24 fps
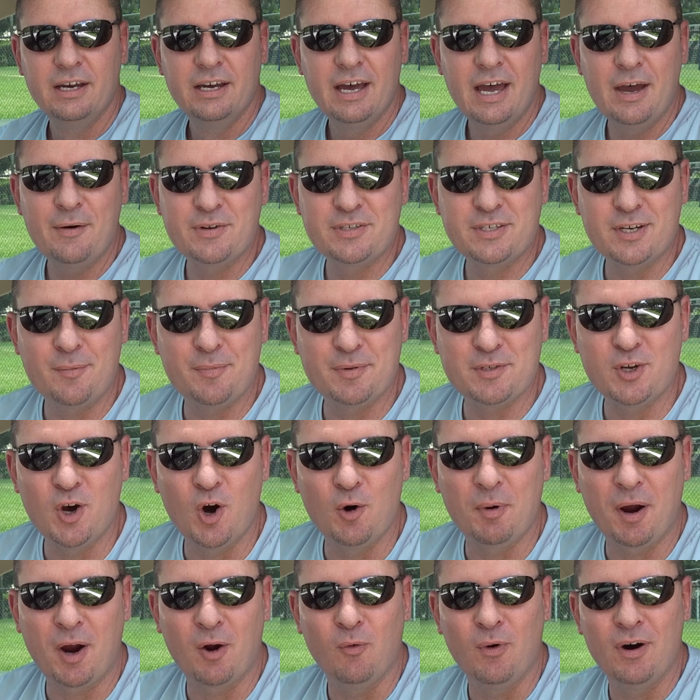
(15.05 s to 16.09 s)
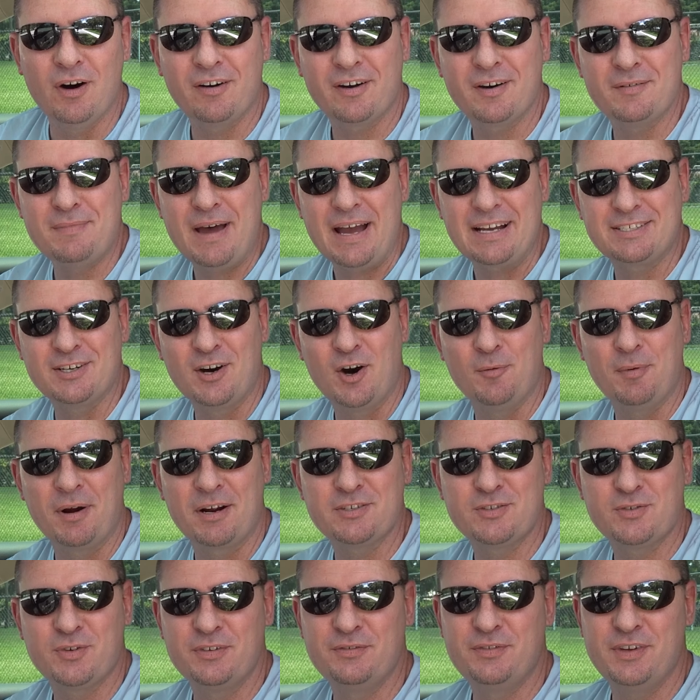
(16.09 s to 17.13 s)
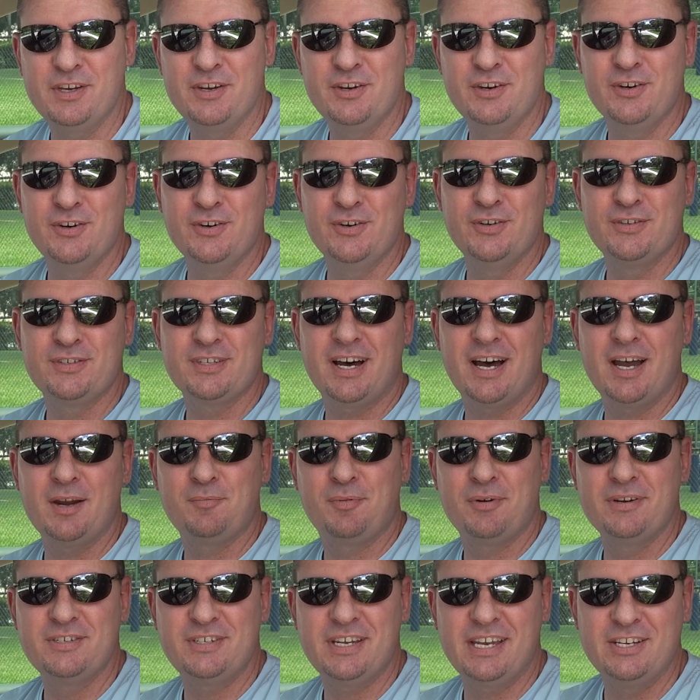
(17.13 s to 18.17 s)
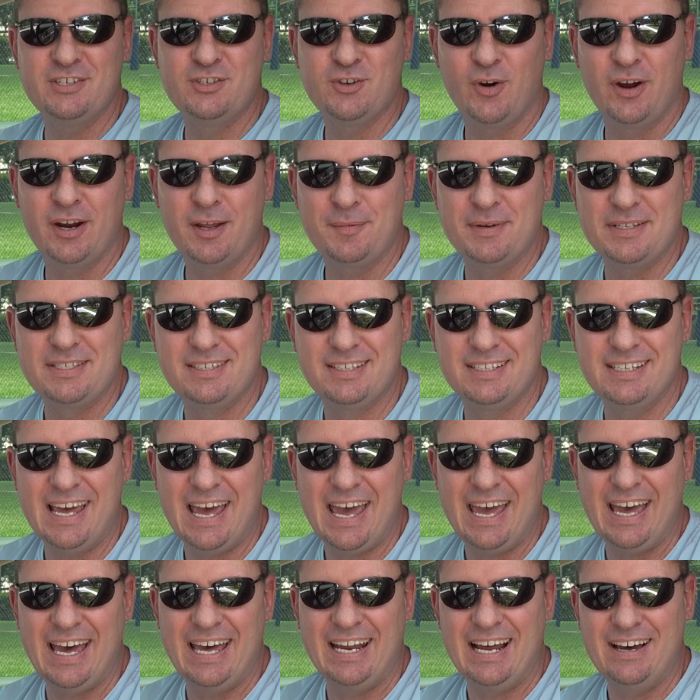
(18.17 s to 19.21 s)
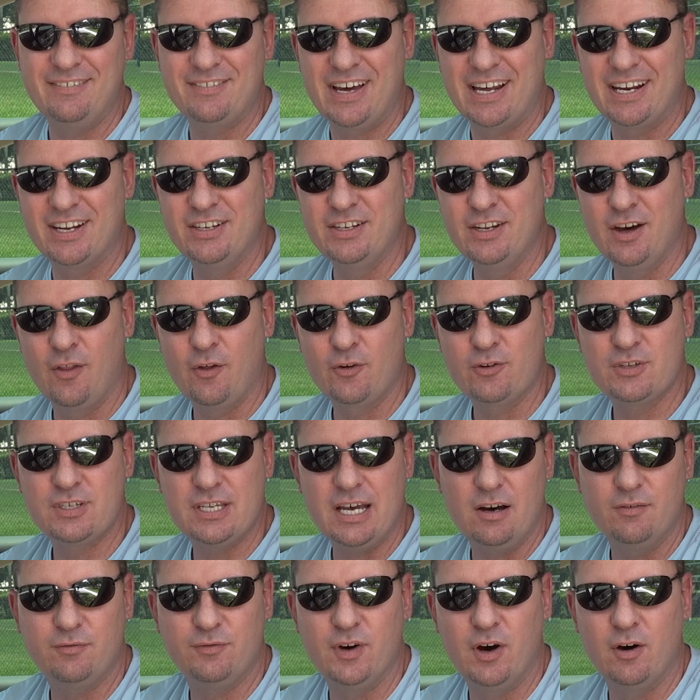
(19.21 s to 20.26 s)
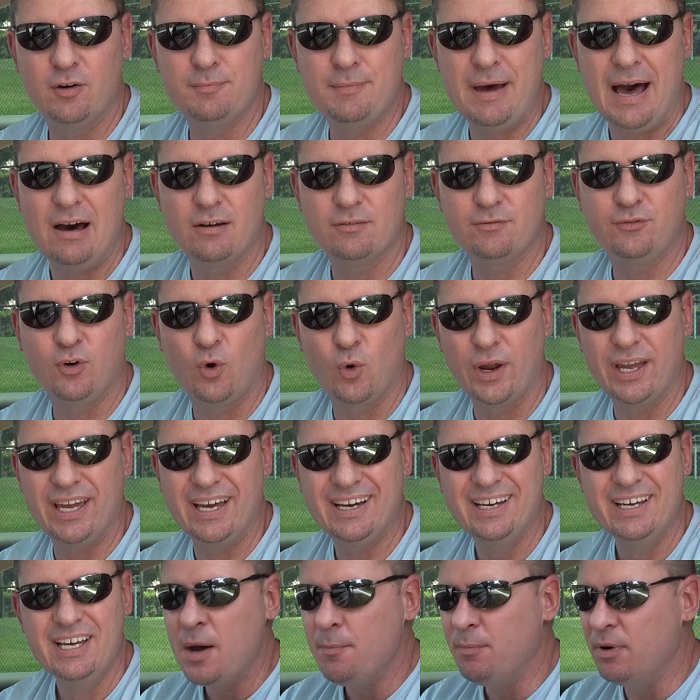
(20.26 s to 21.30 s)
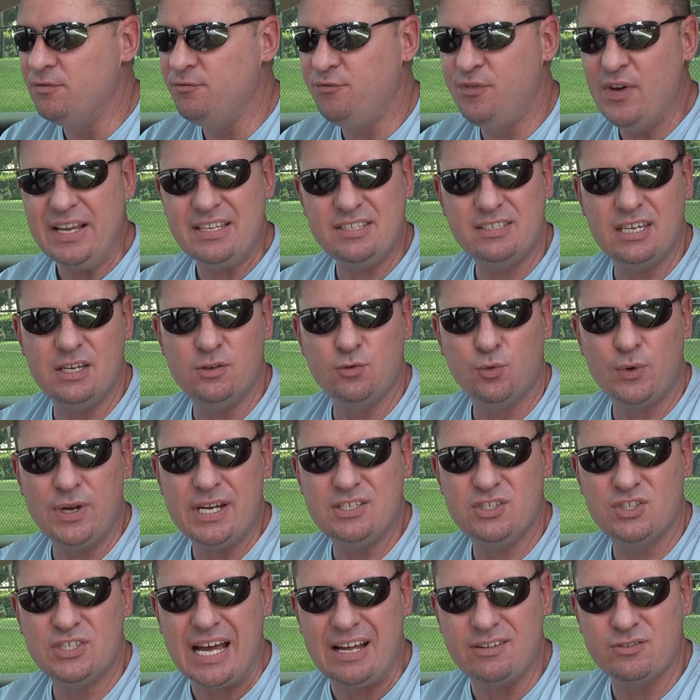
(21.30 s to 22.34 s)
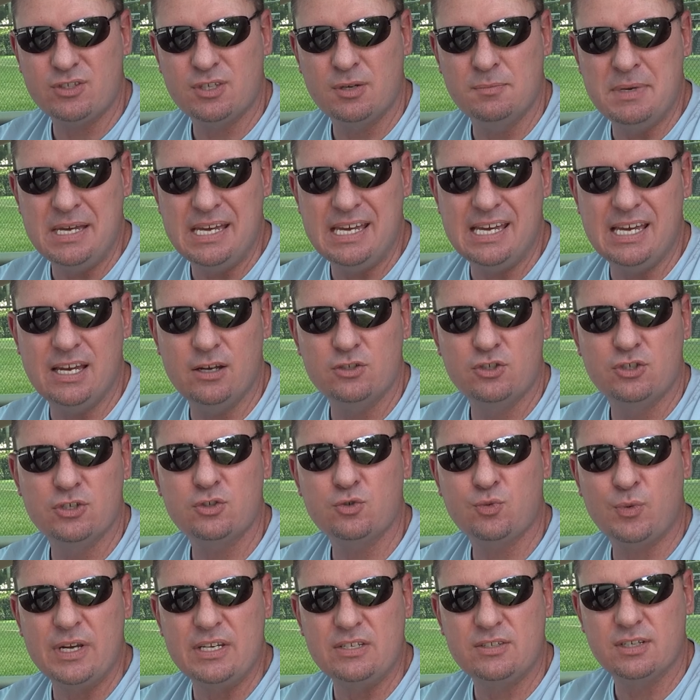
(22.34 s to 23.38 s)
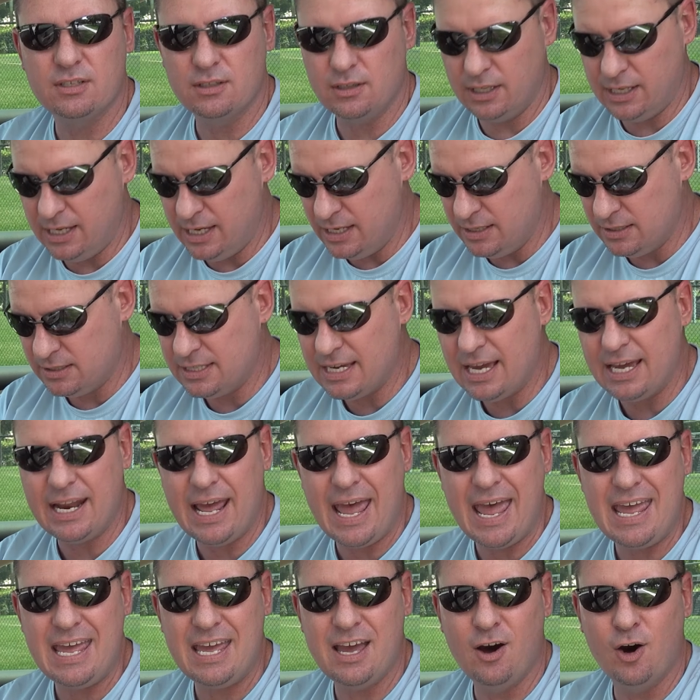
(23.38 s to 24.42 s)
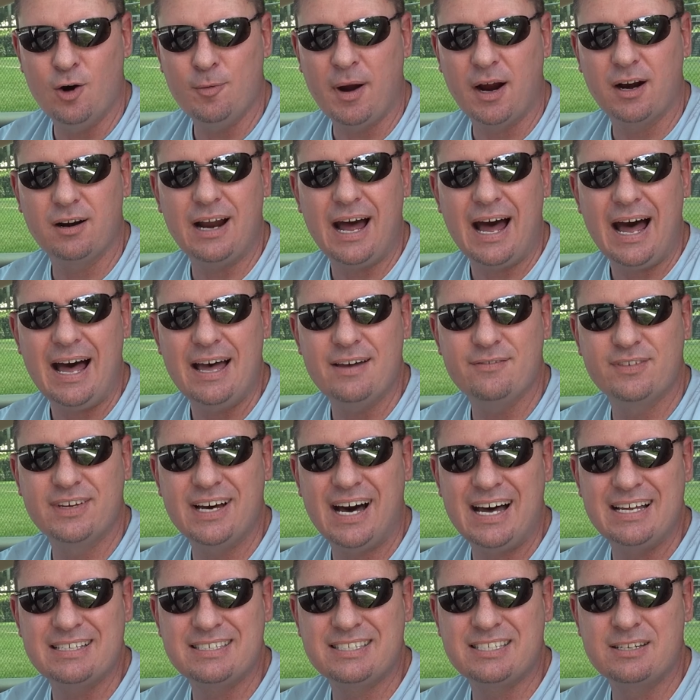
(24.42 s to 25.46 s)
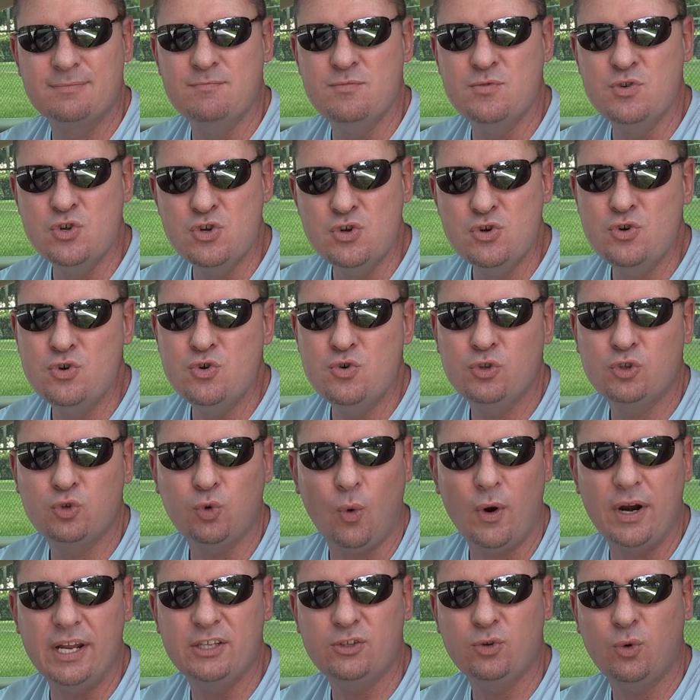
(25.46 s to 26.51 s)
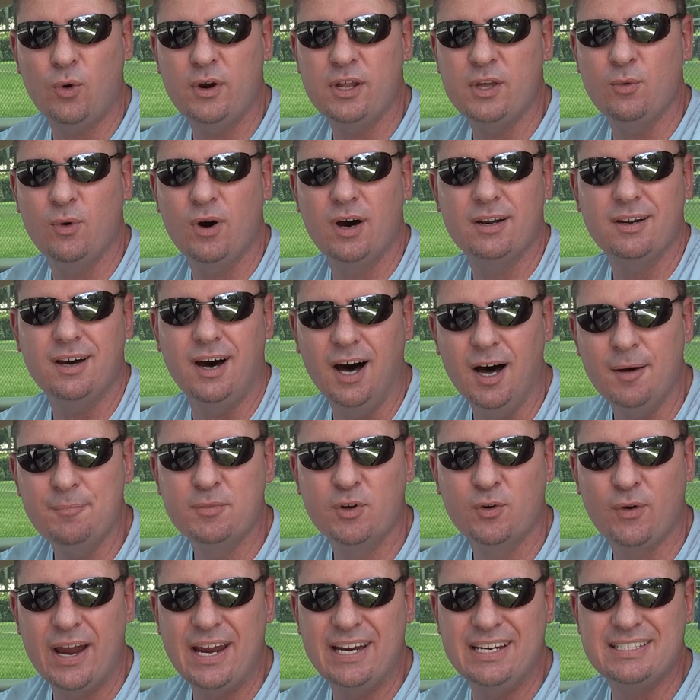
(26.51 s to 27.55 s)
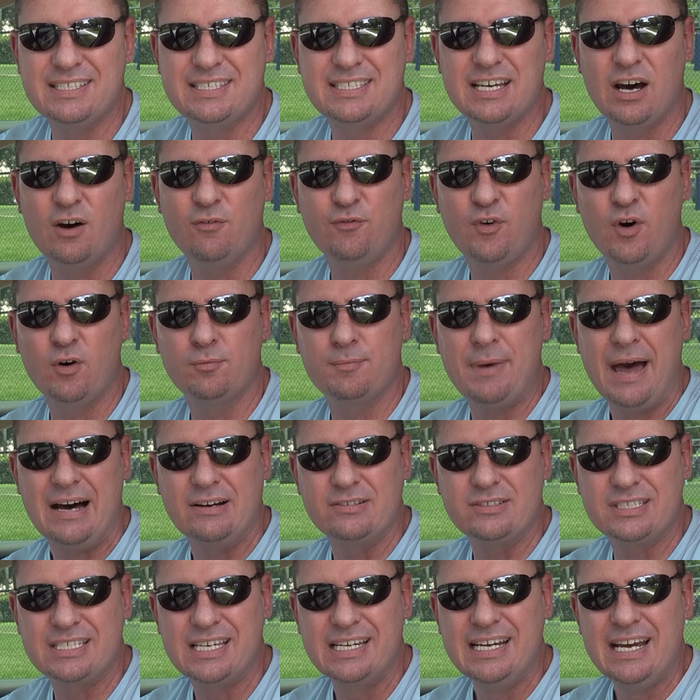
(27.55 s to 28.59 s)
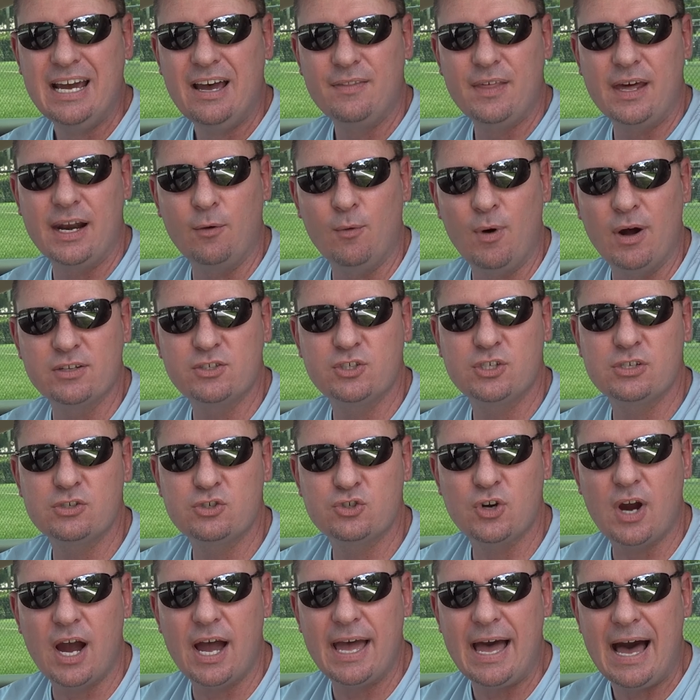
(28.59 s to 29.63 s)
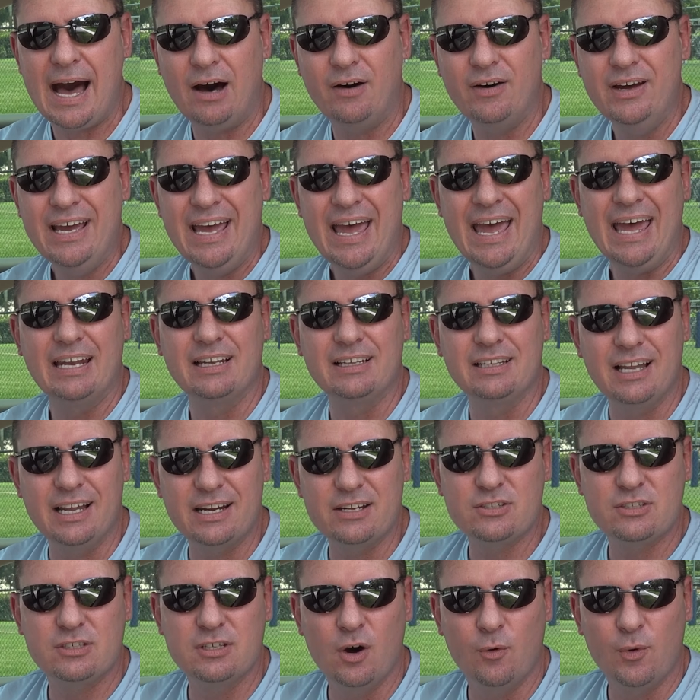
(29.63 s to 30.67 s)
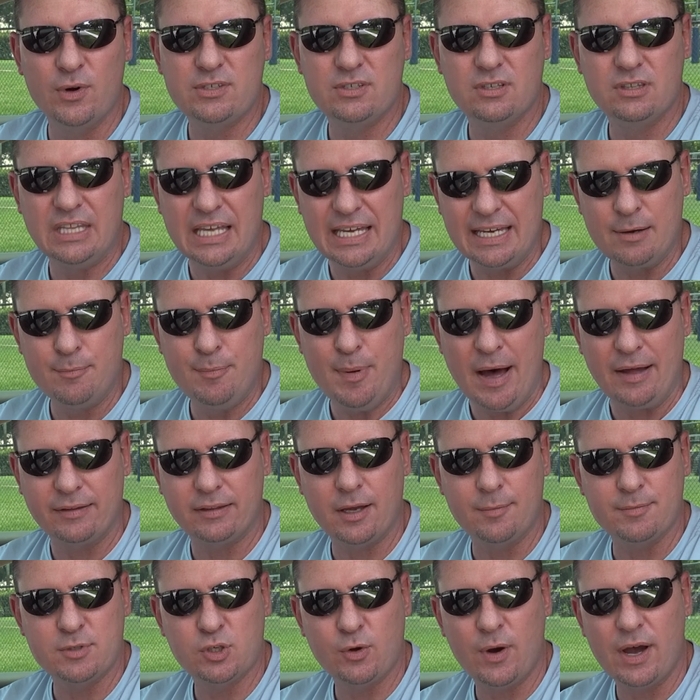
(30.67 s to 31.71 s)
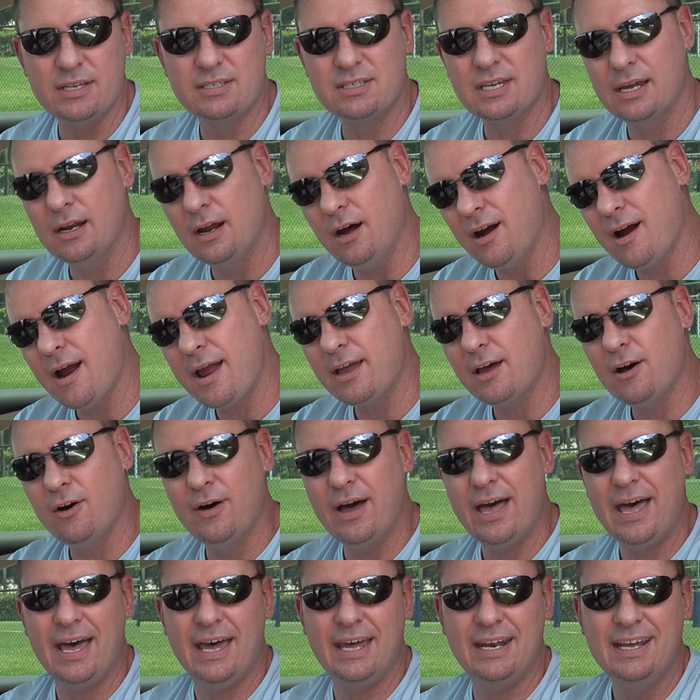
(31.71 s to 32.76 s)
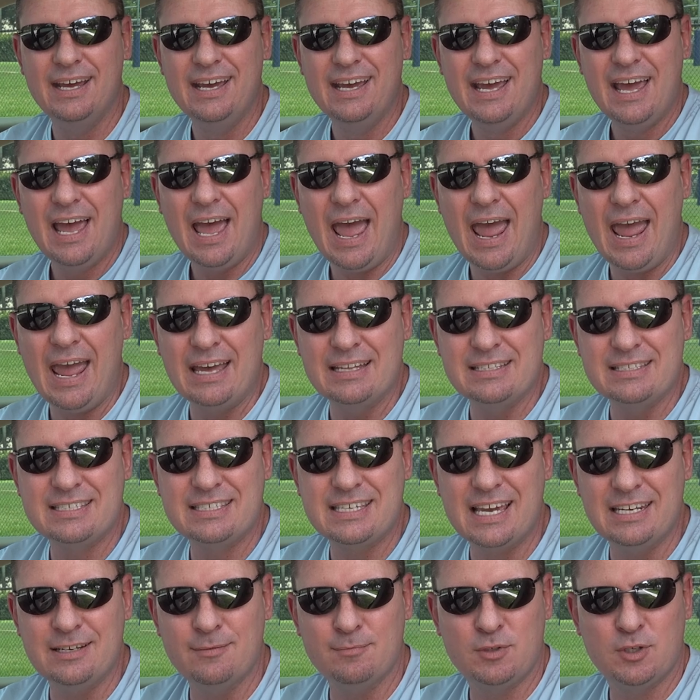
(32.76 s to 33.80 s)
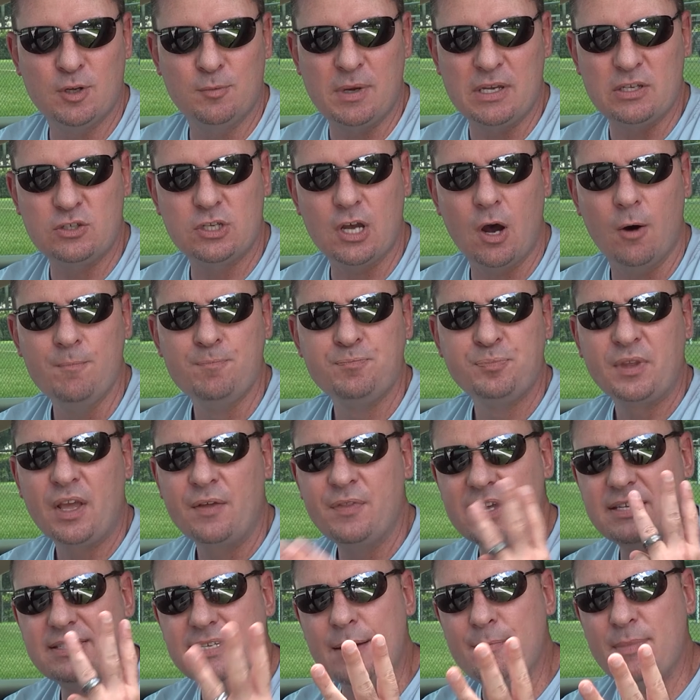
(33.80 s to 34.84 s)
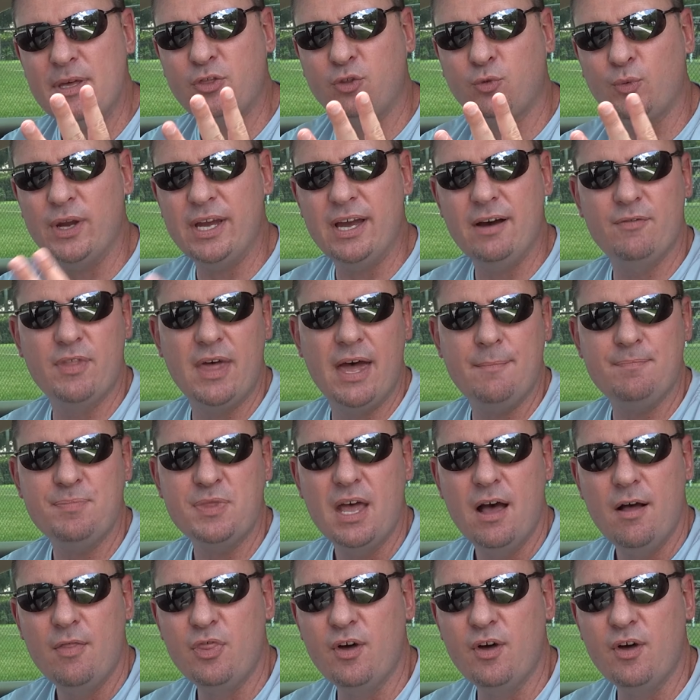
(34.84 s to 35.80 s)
Hey, what's up? It's Hobart. Welcome back to Hobart's Reviews. I appreciate you joining me today, and I've got another cell phone mount for you. But Vicseed reached out to me just recently and said, hey, Hobart, I've got some new 2021 upgraded cell phone mounts that I want you to try out and let us know what you think about them. So I said, all right, go ahead and send them to me. So they sent me 3 of them.